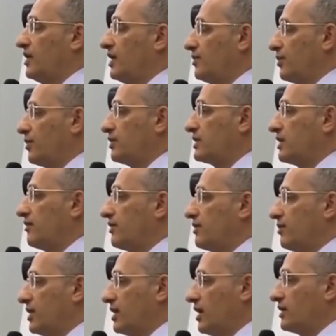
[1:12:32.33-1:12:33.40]
No,
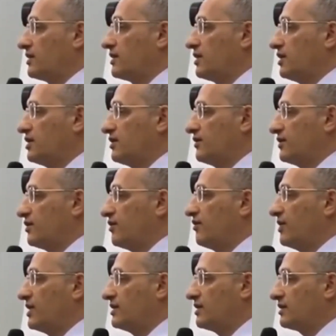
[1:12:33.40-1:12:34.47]
15,000
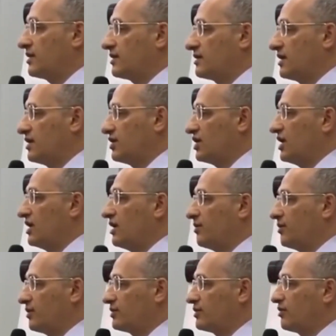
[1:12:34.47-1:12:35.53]
rubles covers everything,
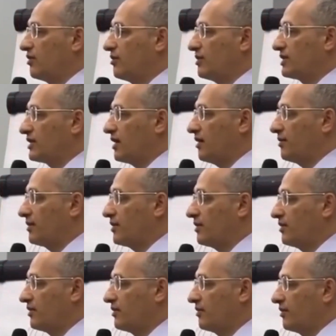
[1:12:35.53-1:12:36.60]
including treatment
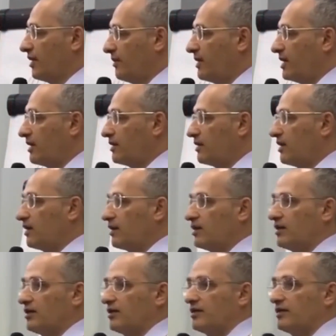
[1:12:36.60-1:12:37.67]
and the cost of the
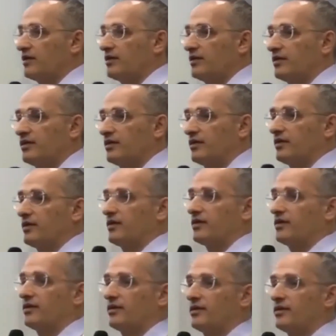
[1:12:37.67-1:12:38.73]
gemstone, something like
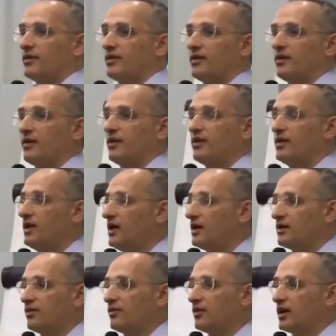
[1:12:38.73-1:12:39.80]
that. Would it be
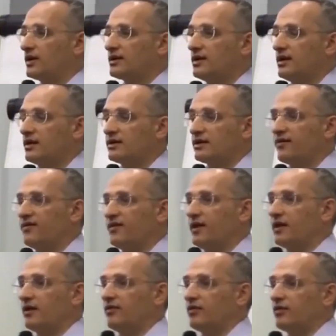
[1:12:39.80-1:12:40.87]
better to use a sapphire?